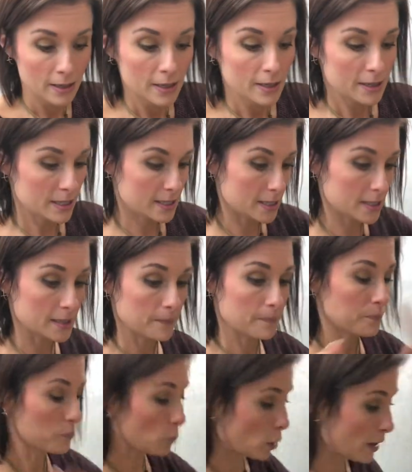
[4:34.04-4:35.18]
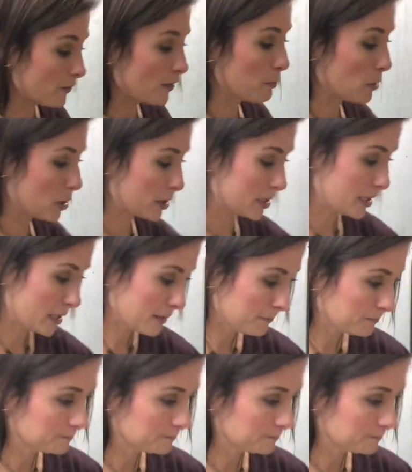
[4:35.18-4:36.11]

This is more of a burgundy.